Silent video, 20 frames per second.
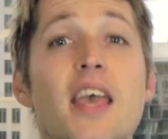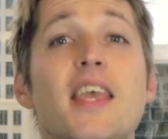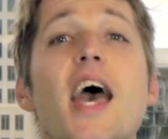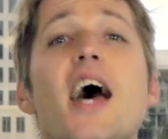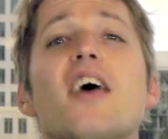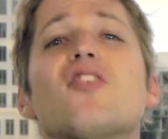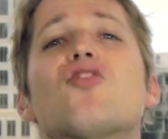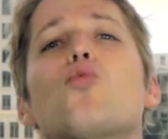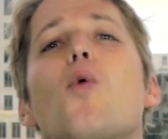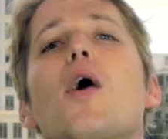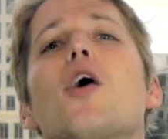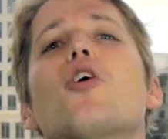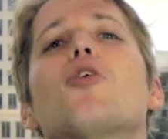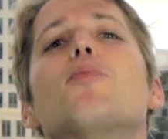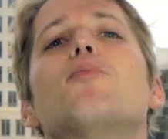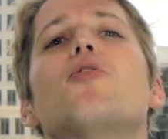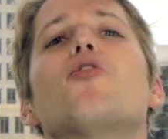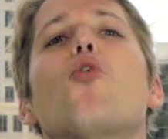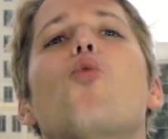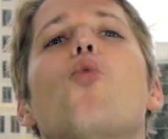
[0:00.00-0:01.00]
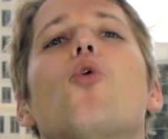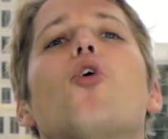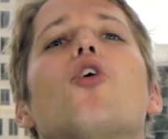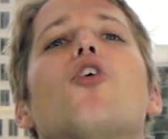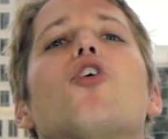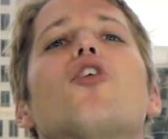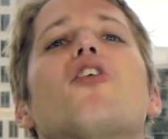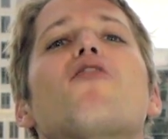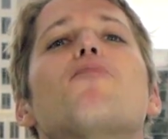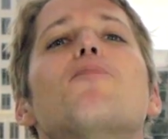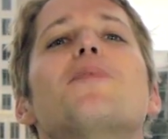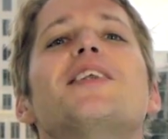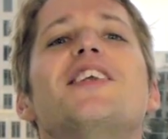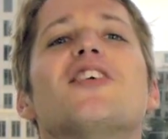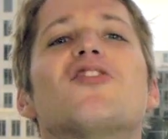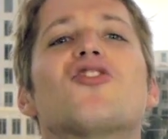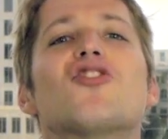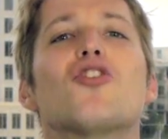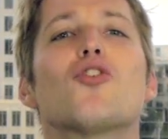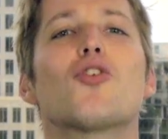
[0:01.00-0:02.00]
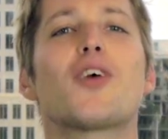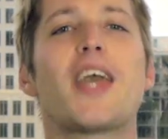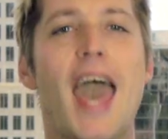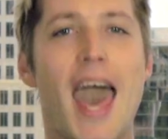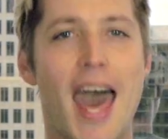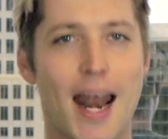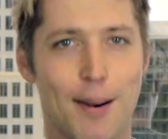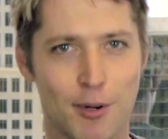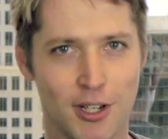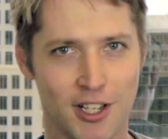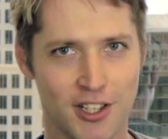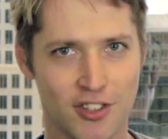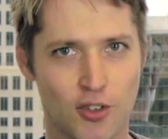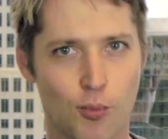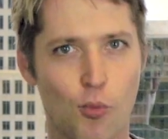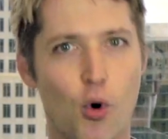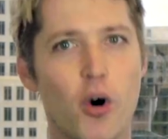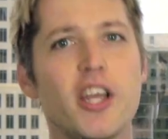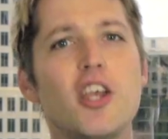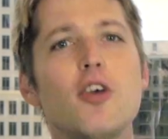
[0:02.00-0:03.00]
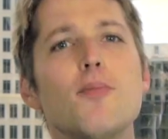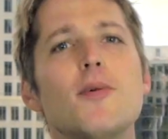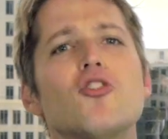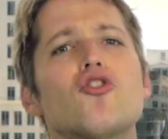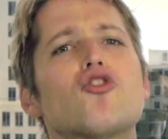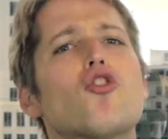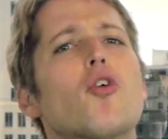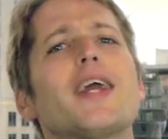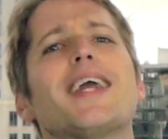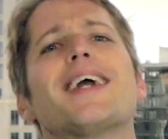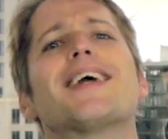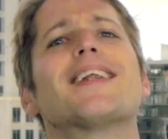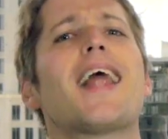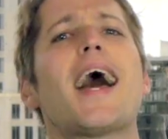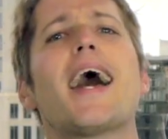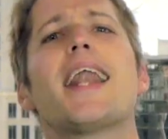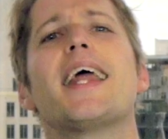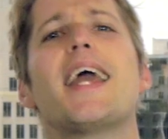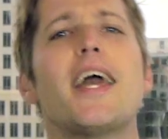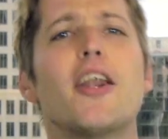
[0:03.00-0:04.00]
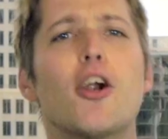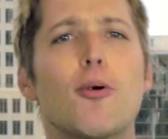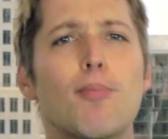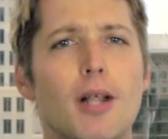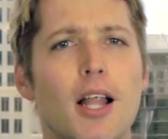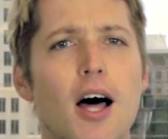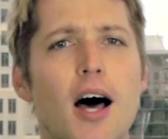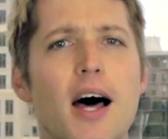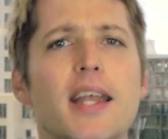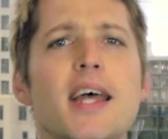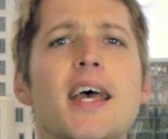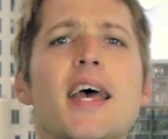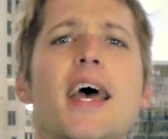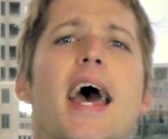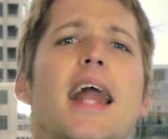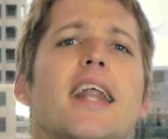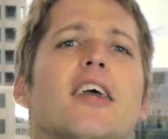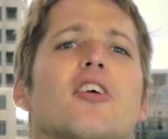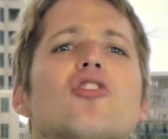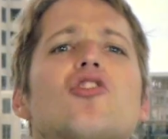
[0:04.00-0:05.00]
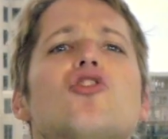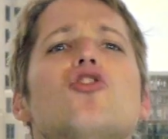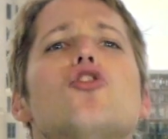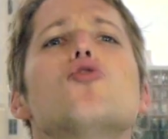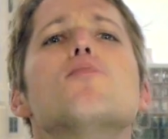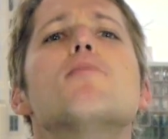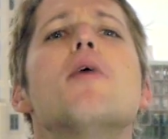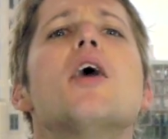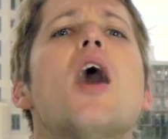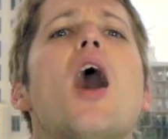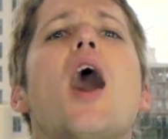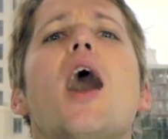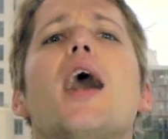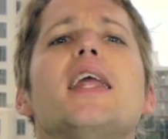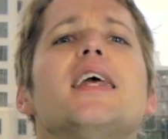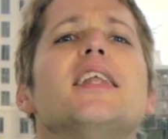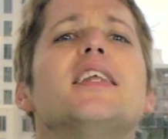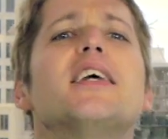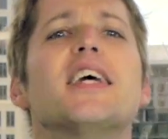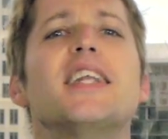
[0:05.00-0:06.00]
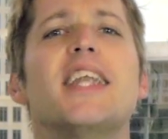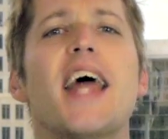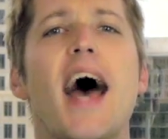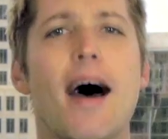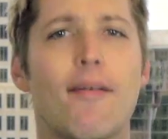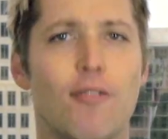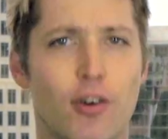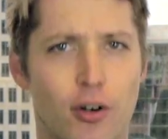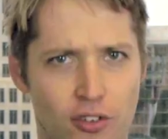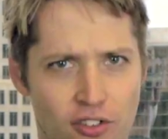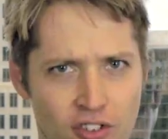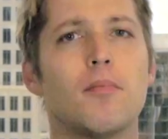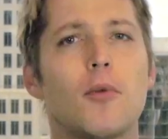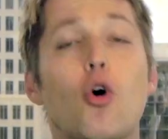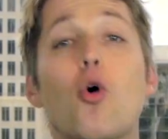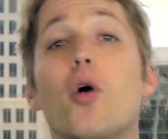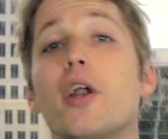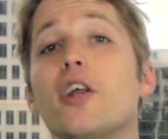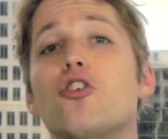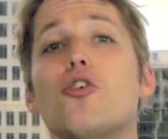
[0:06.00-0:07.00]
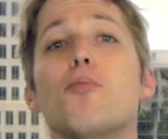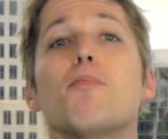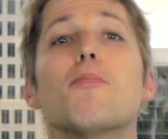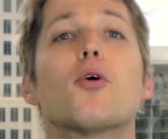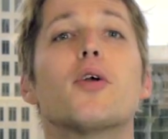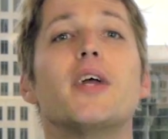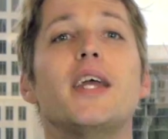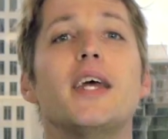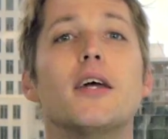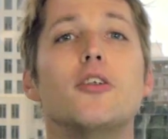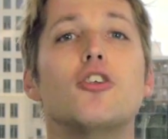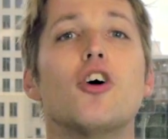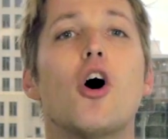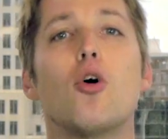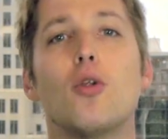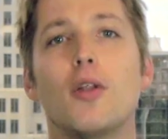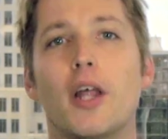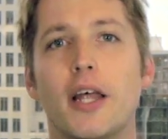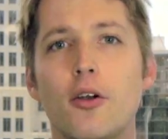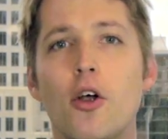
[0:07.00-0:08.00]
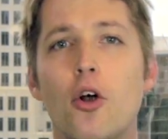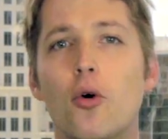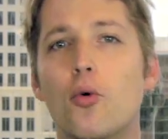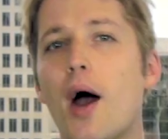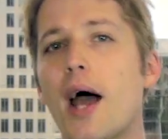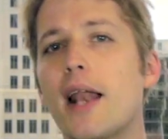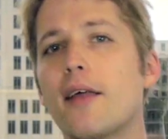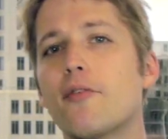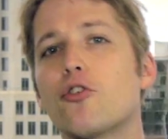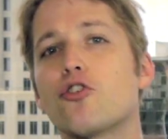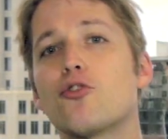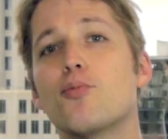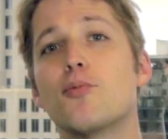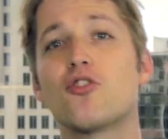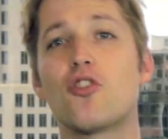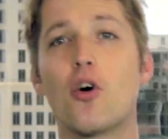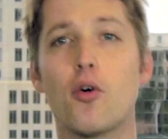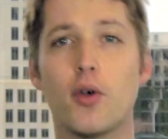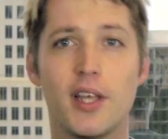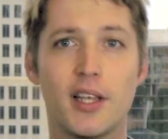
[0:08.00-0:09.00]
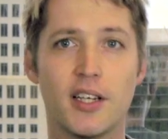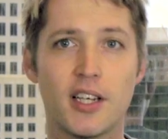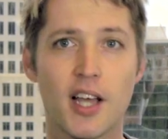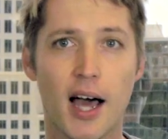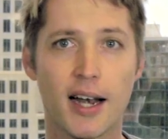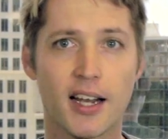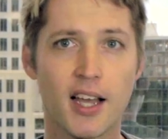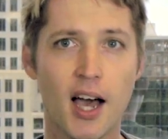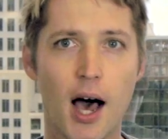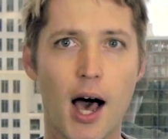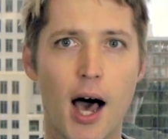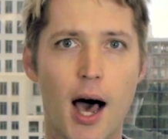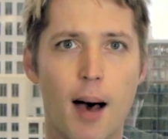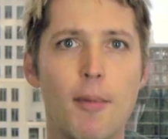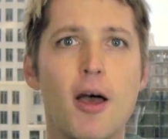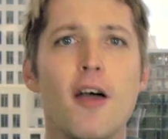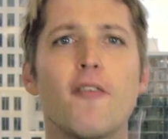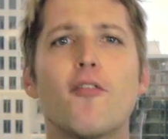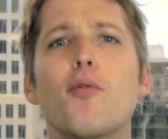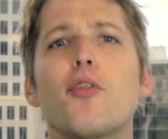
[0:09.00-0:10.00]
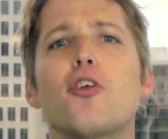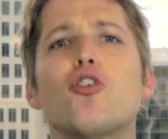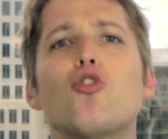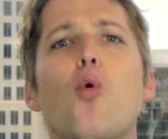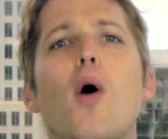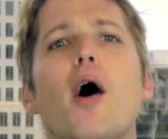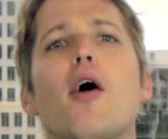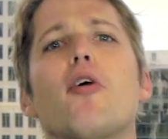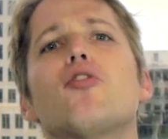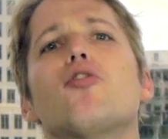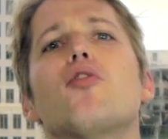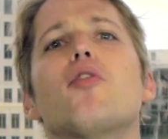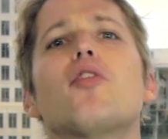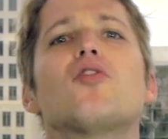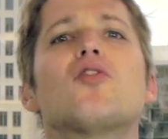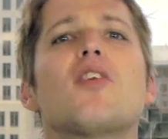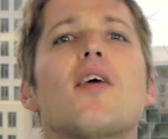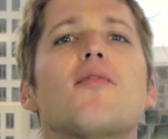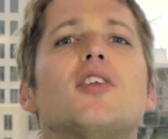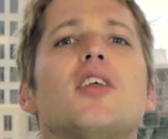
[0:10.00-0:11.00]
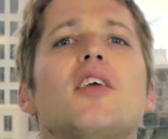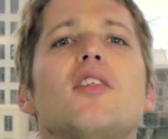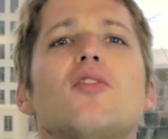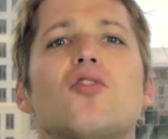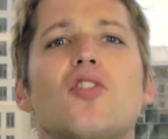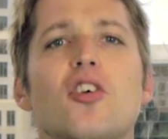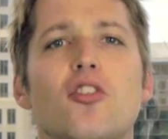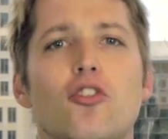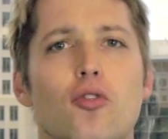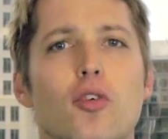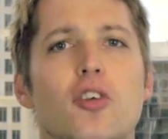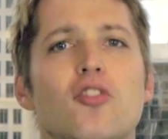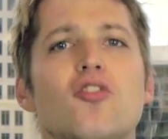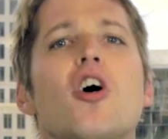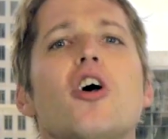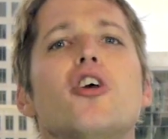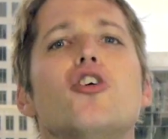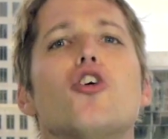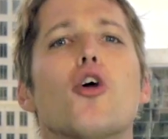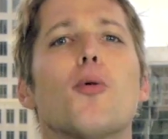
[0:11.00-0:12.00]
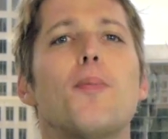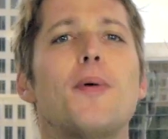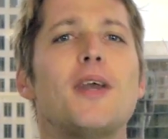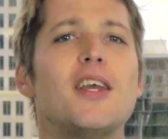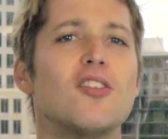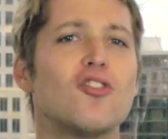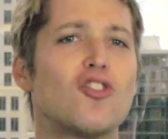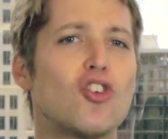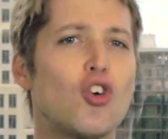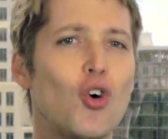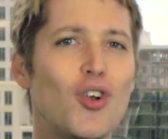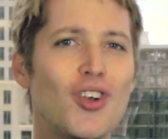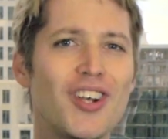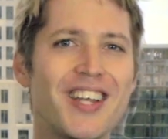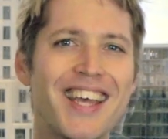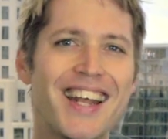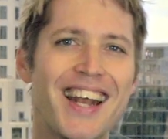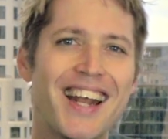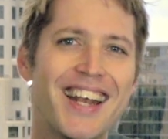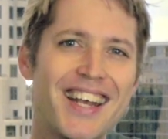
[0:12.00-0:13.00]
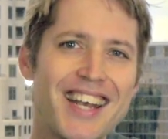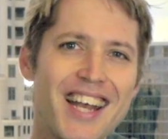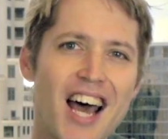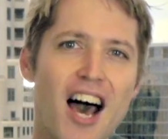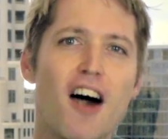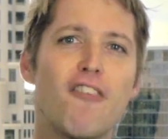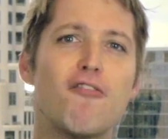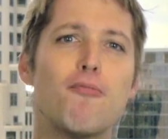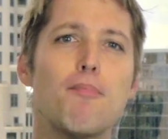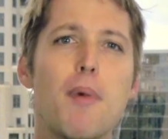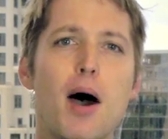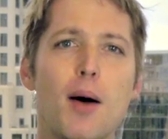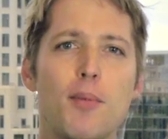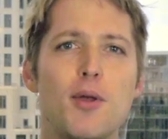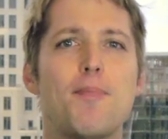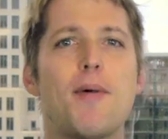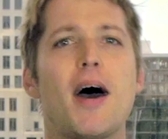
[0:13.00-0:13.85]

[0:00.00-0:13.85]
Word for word: Yes, welcome to the world of medicinal cannibalism, where humans drink gladiator blood and consume honeyed cadavers. According to Maria Dolan, writing for Smithsonian.com, from the 12th to the 17th centuries, Europeans couldn't get enough mummy